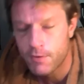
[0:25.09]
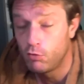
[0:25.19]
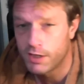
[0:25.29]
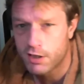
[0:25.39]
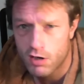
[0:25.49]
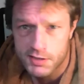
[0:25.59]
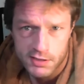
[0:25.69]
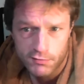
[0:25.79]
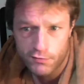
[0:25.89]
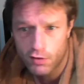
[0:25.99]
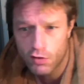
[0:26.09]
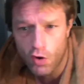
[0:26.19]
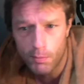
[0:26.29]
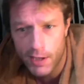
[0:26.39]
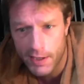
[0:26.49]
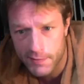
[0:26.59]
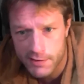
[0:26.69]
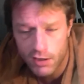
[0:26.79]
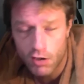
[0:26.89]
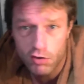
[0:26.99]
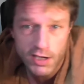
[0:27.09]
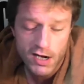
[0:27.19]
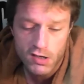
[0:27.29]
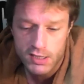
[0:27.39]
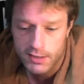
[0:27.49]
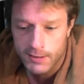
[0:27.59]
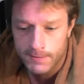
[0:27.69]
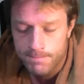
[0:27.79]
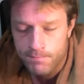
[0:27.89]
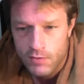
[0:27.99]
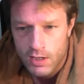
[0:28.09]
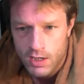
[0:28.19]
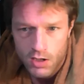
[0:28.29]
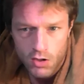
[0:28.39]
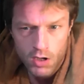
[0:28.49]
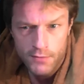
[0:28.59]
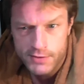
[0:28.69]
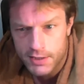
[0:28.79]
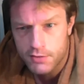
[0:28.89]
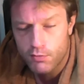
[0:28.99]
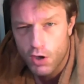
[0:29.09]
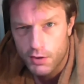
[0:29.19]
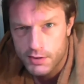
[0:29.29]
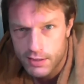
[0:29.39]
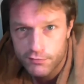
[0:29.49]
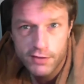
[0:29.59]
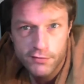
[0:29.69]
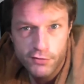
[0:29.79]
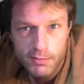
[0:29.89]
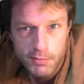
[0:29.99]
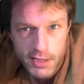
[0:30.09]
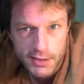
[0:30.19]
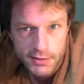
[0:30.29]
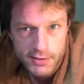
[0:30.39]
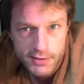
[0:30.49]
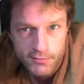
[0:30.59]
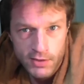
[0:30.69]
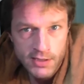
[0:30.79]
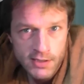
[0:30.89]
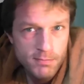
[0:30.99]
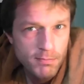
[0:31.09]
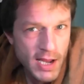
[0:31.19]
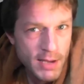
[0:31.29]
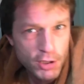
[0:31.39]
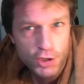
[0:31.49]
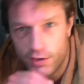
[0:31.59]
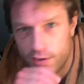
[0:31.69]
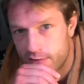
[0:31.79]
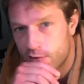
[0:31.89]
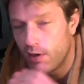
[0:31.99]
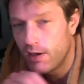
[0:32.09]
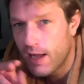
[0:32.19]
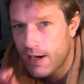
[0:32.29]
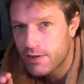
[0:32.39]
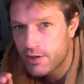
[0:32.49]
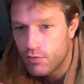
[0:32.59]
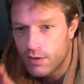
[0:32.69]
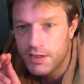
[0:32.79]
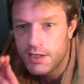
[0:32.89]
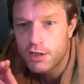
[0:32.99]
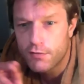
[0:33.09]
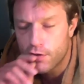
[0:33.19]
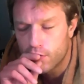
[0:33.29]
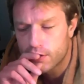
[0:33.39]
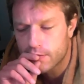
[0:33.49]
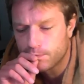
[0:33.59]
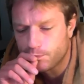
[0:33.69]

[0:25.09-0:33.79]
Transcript: recursive, complex, or chaotic. All of such words have different meanings. My mission is to enlighten you in each of those,